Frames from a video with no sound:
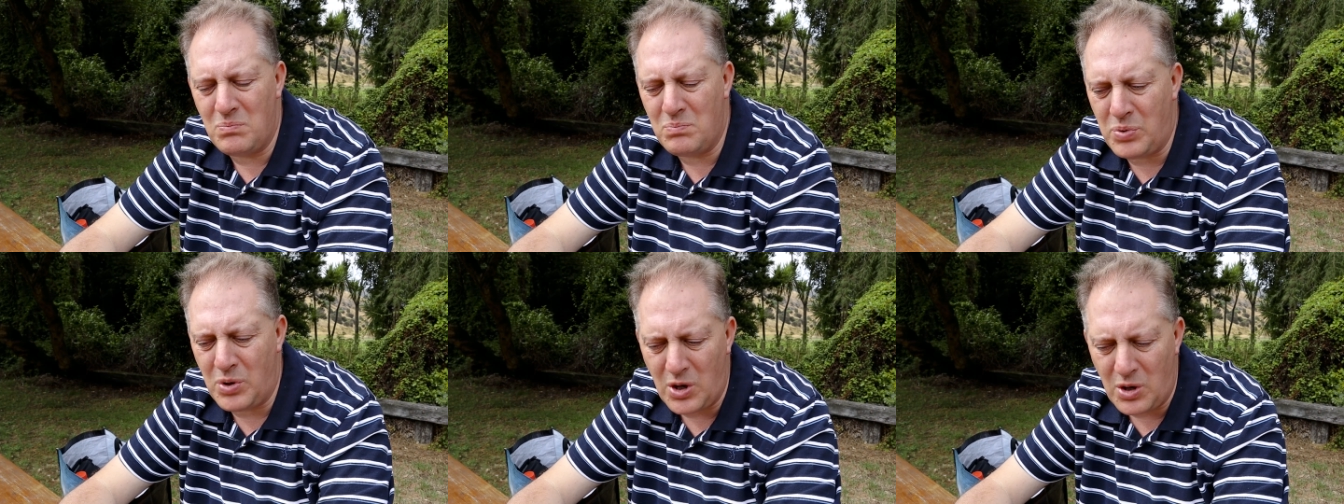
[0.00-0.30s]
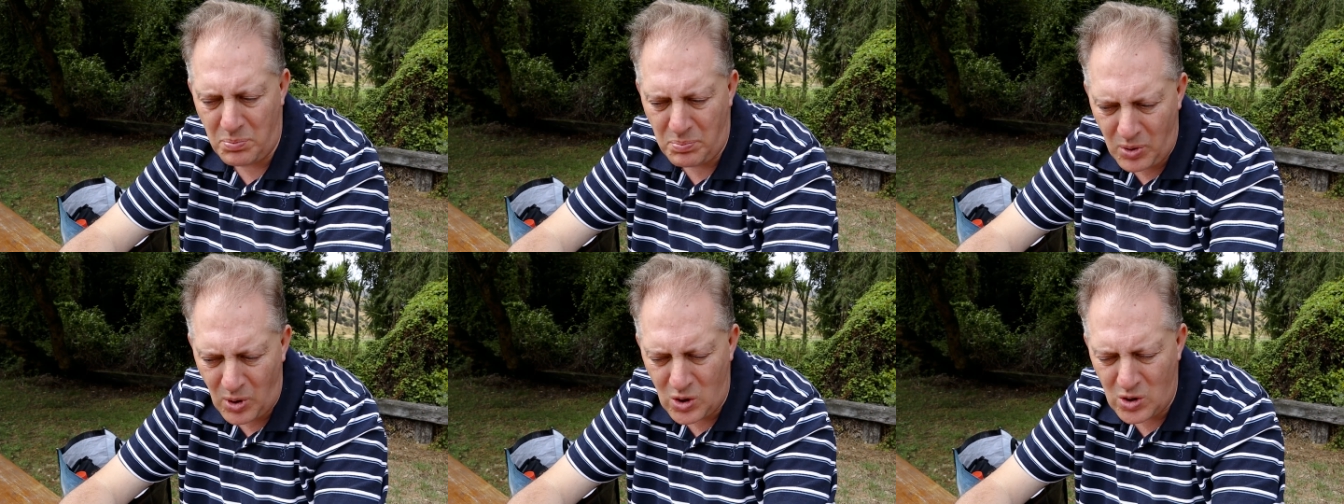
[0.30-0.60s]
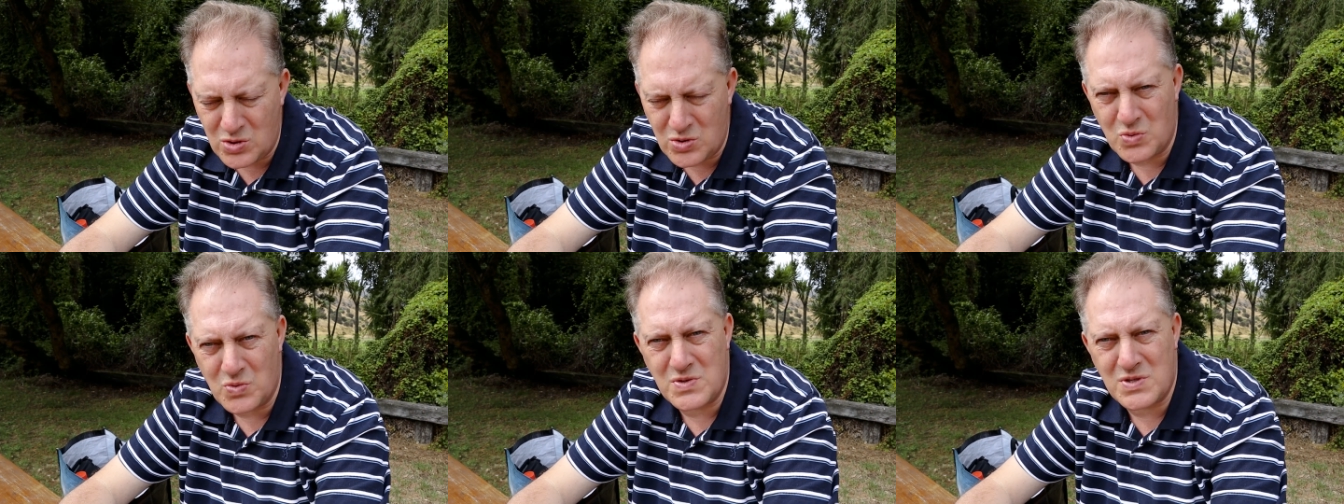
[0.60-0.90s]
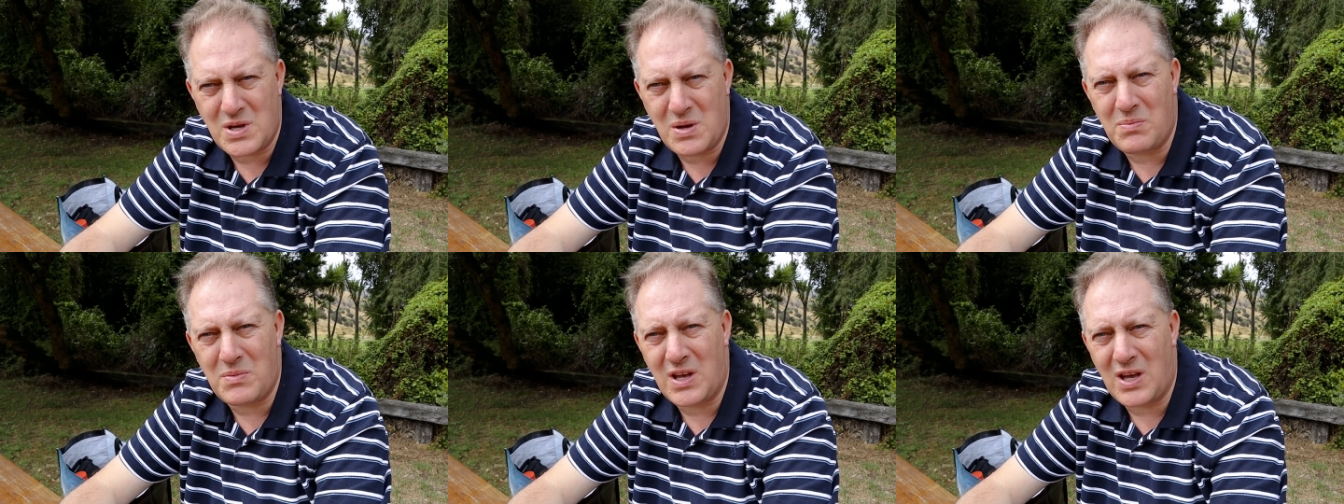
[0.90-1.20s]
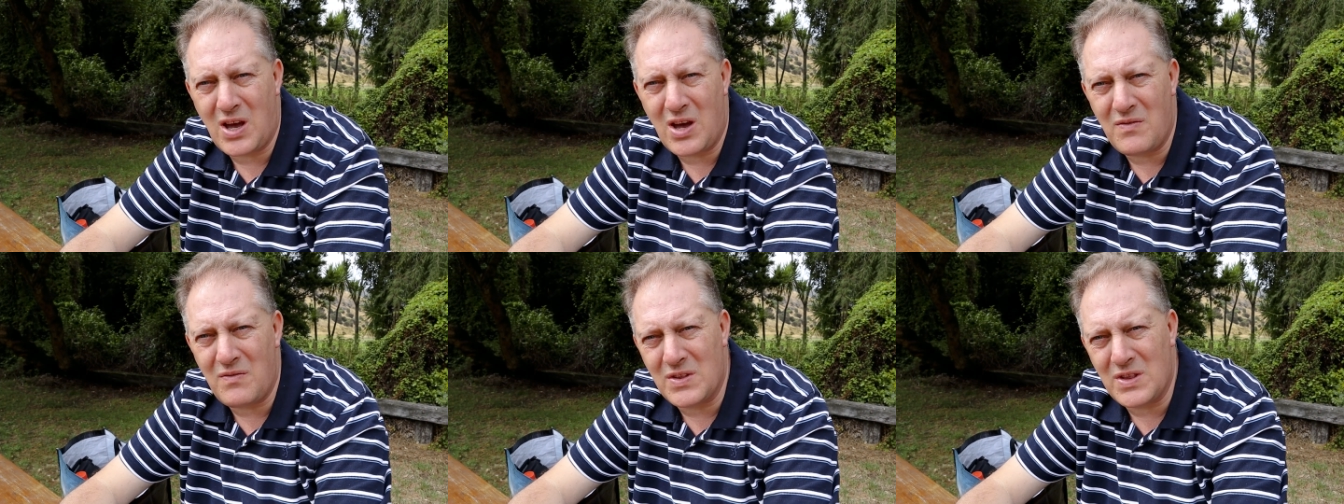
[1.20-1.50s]
put a pot or
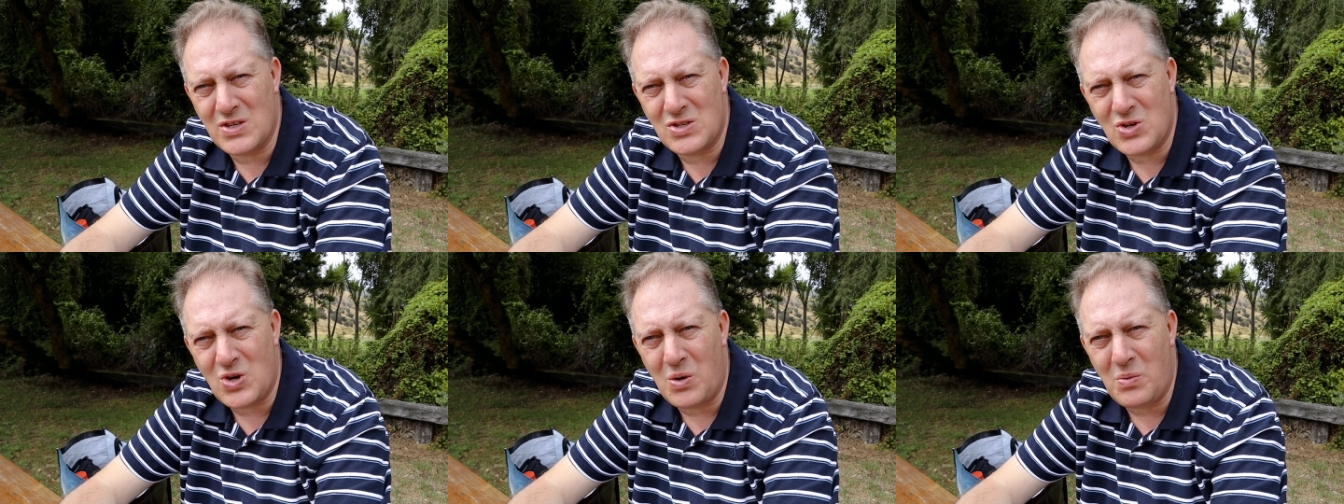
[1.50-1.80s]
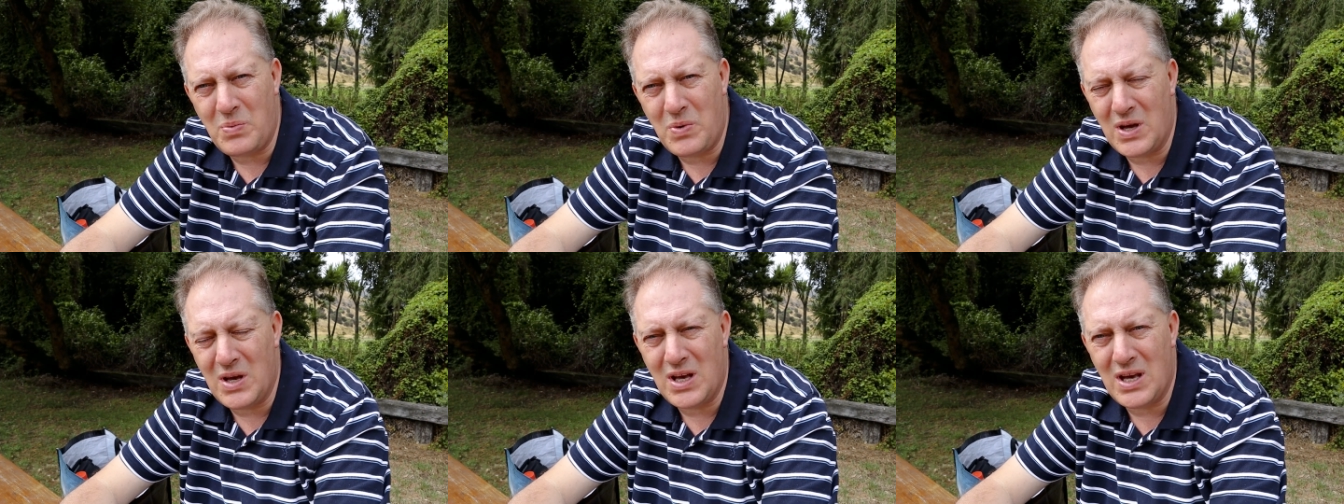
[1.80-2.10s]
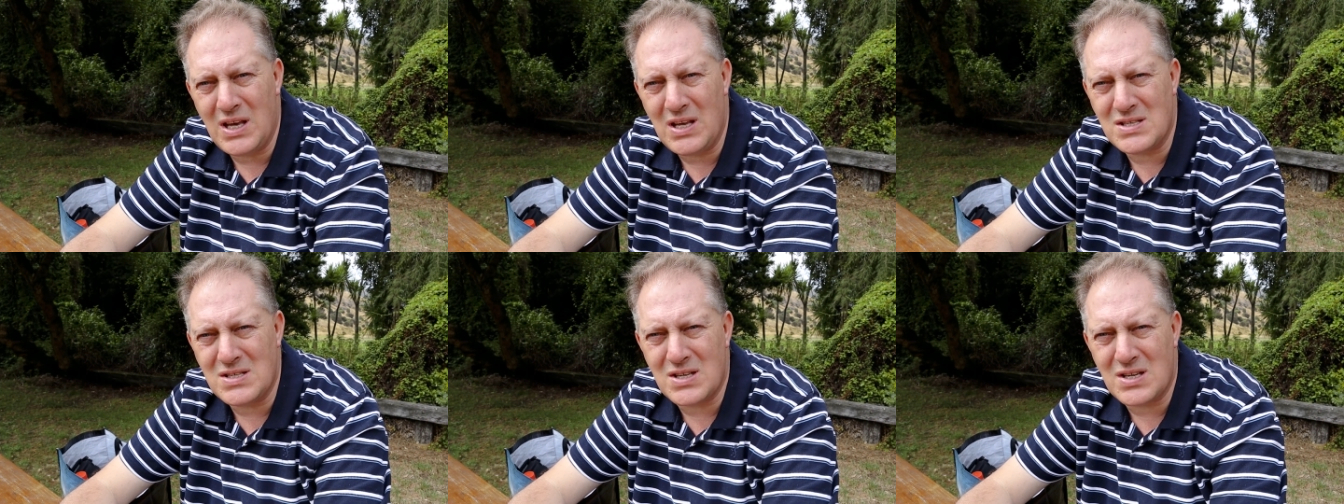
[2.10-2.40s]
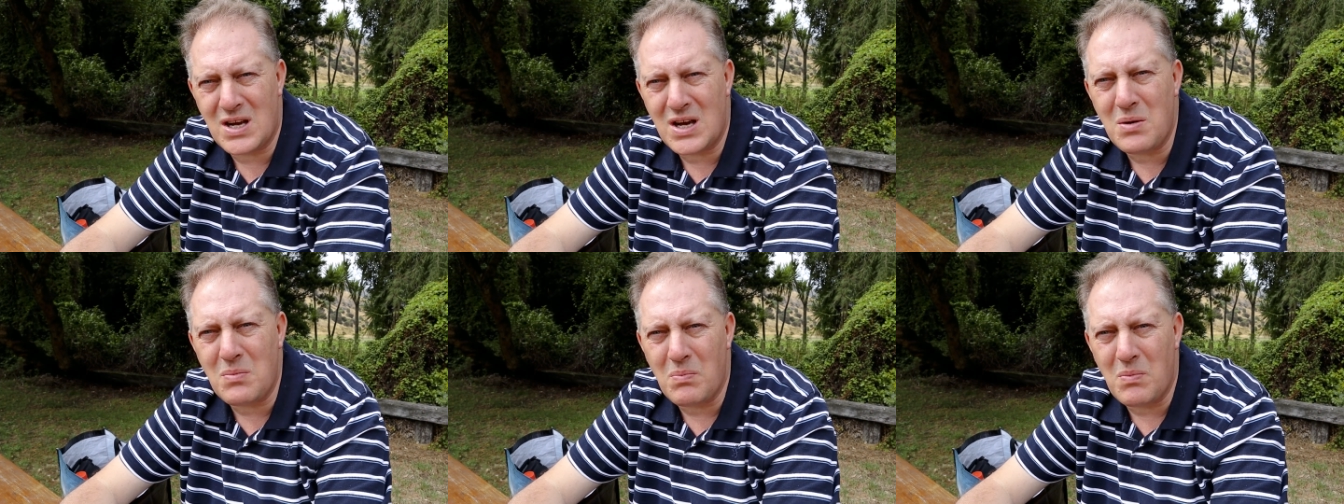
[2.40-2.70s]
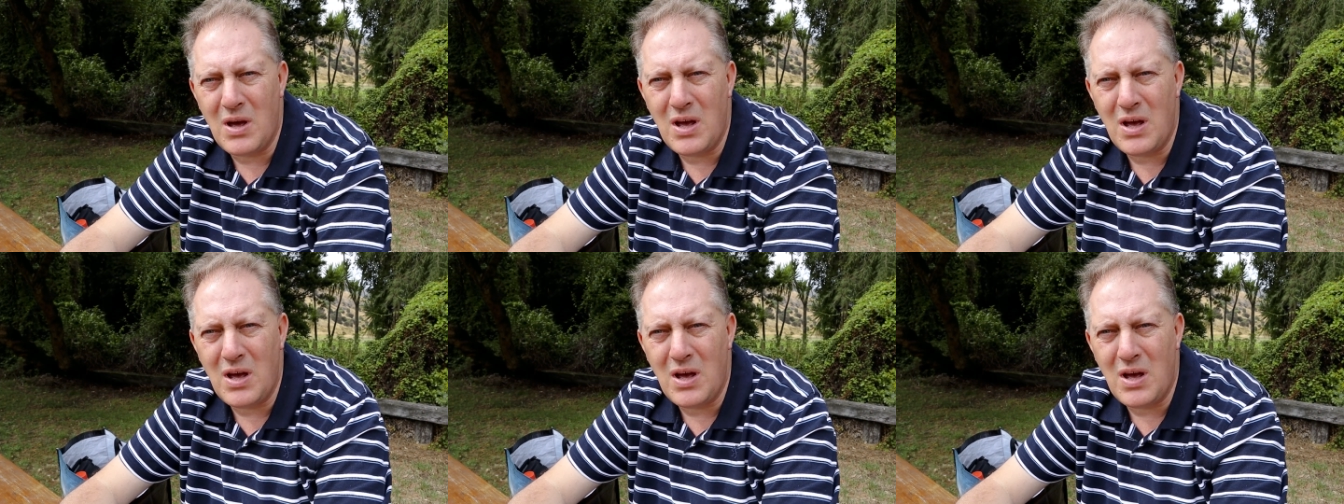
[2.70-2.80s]
something over the top, it heats it up.